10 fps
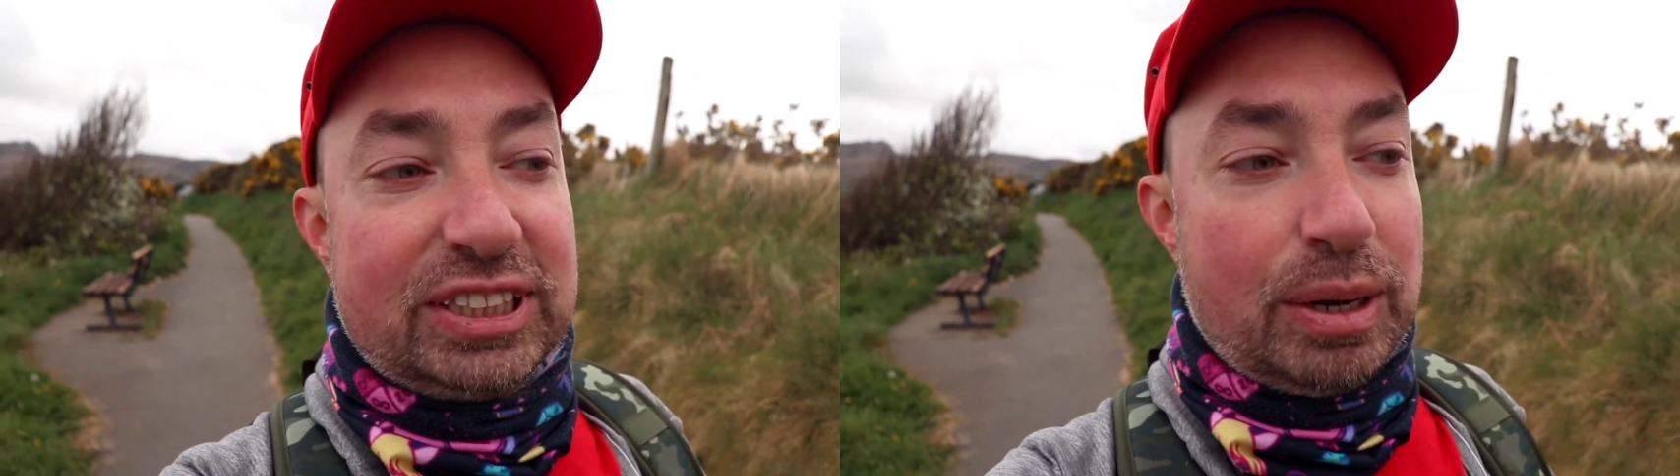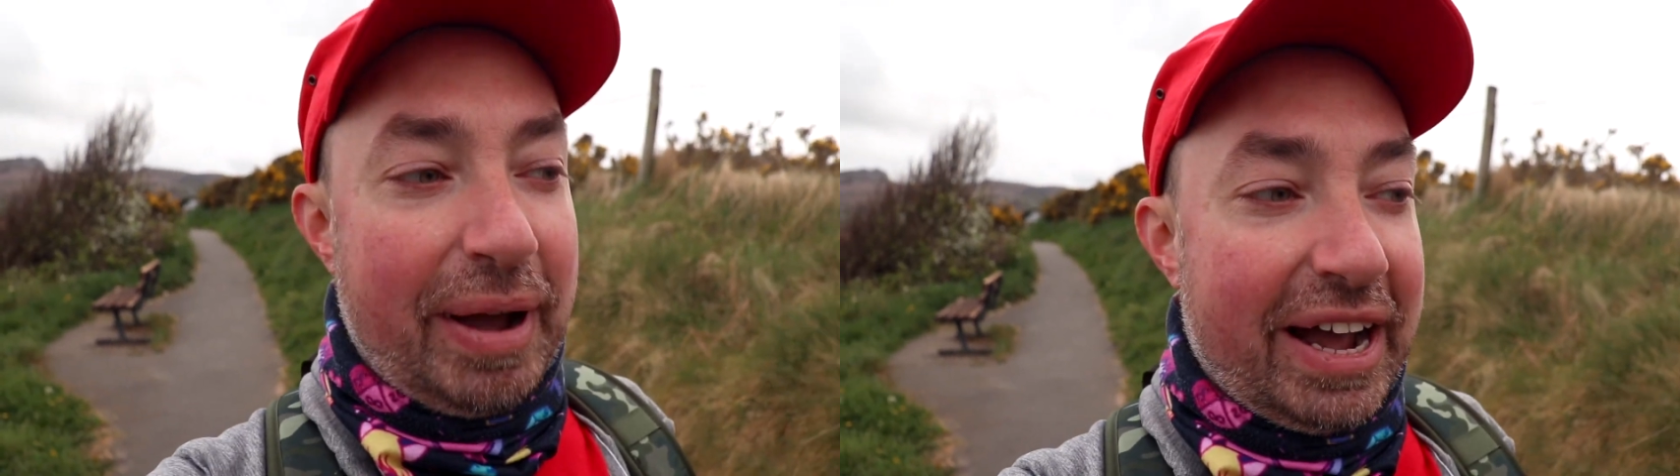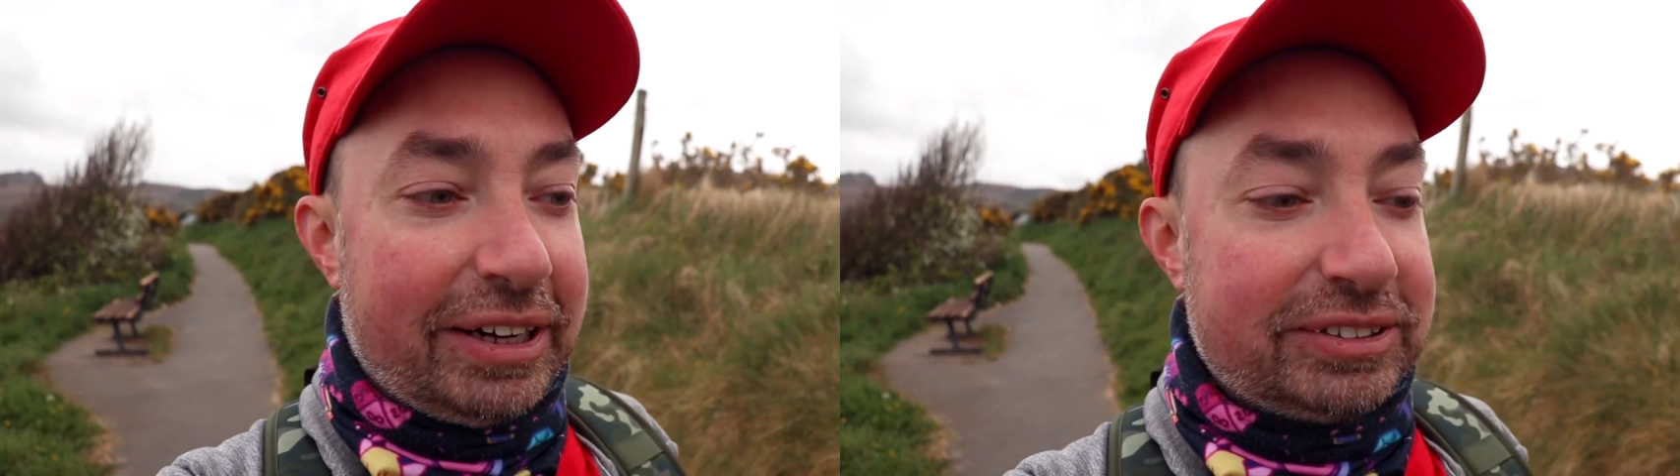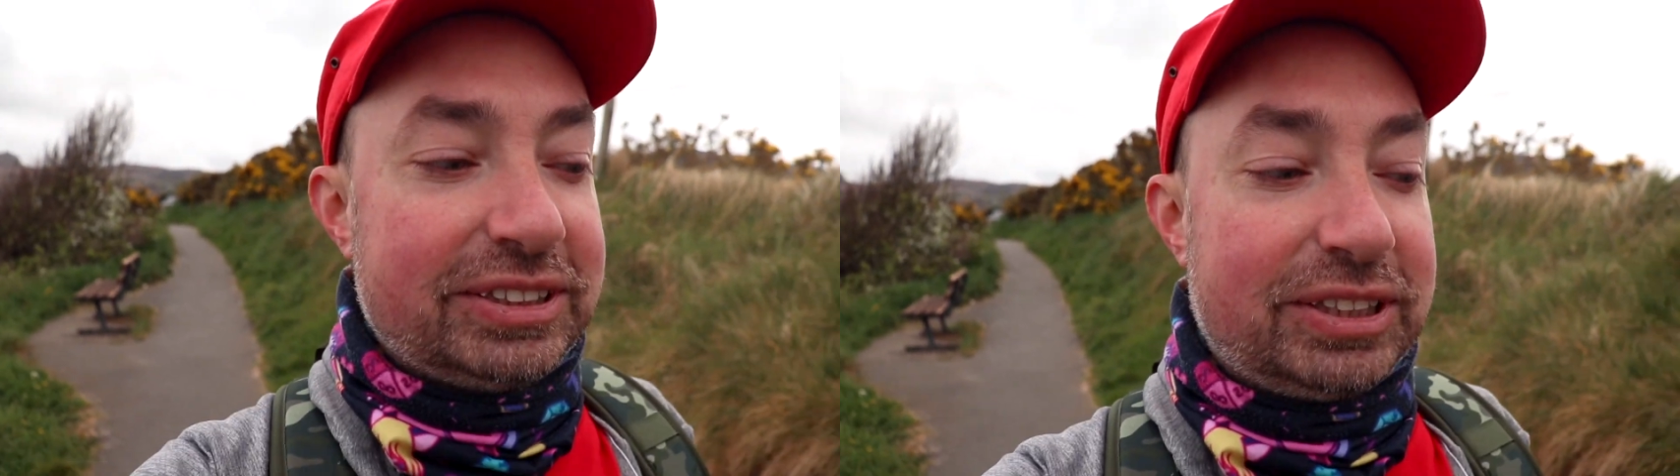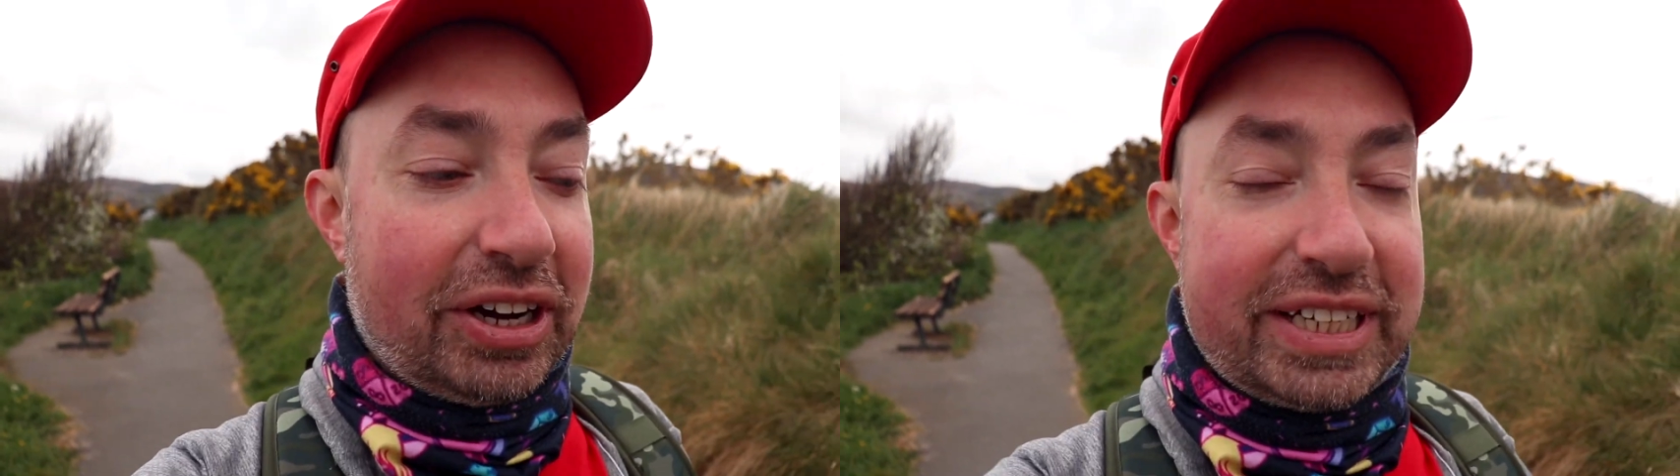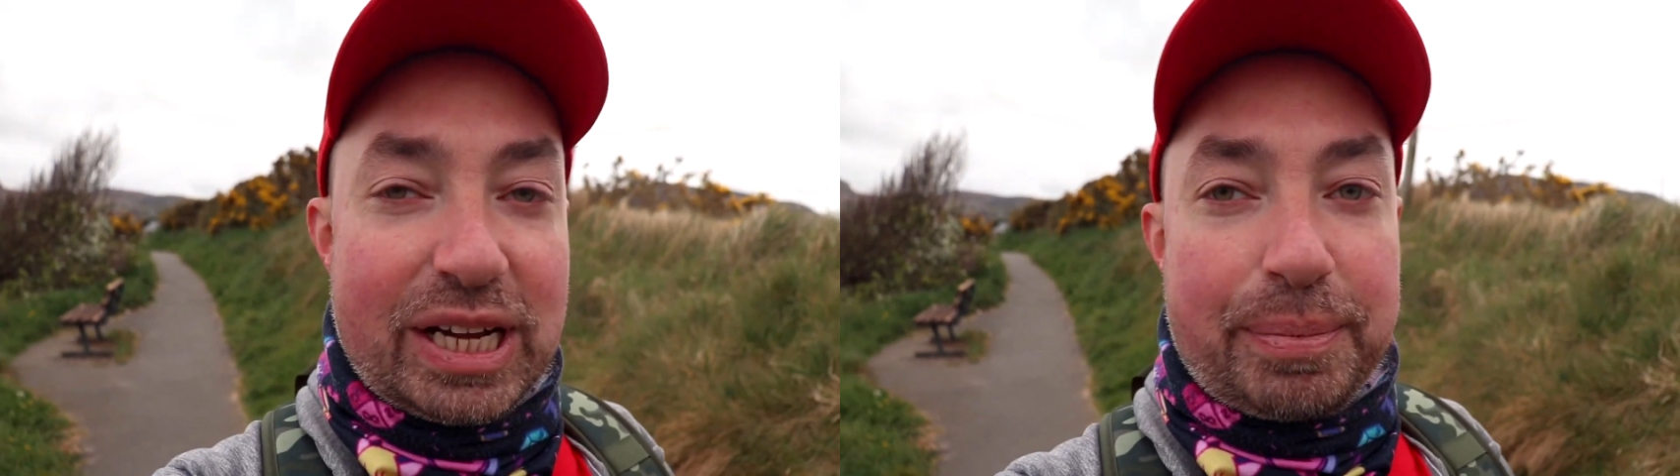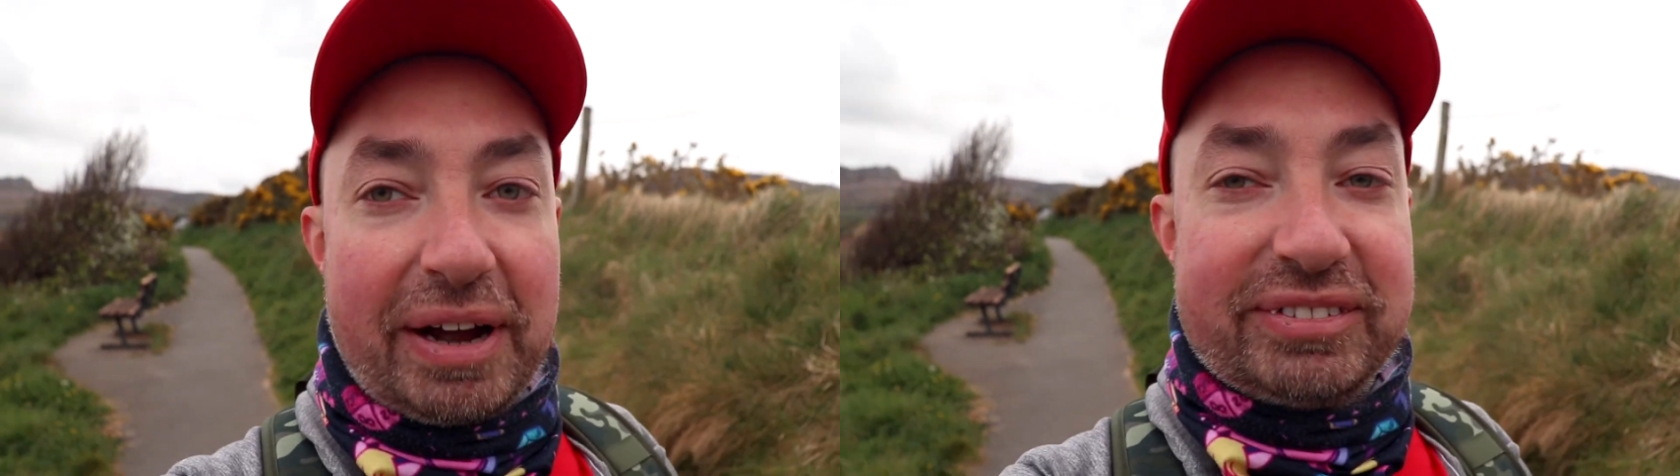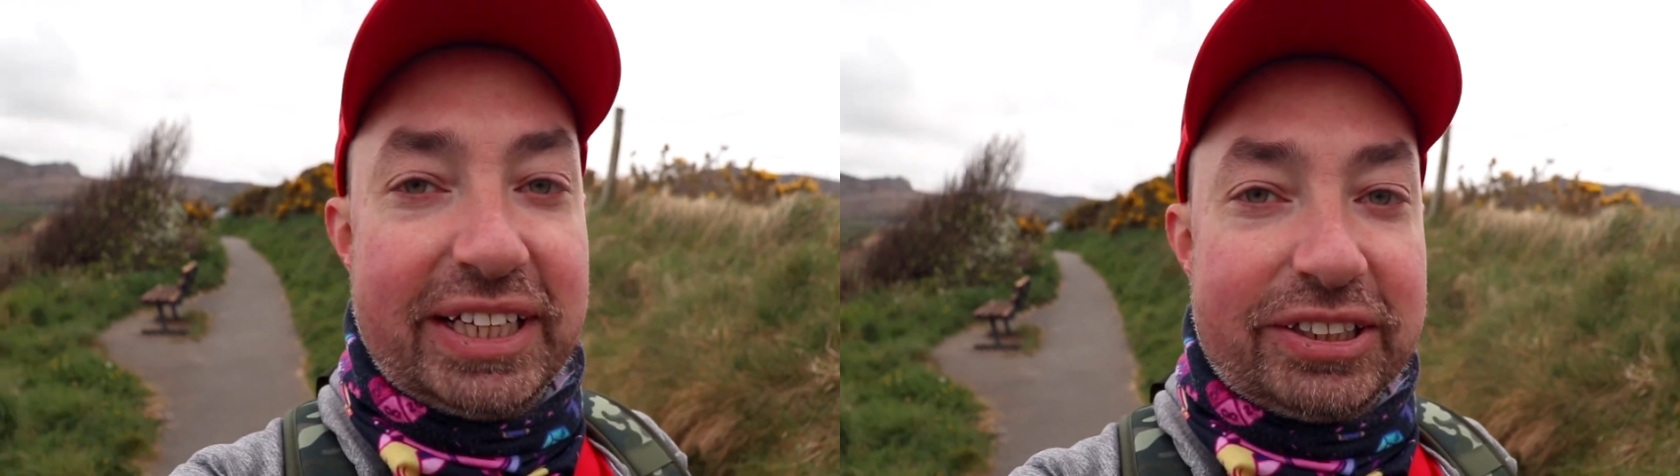about tidying up after their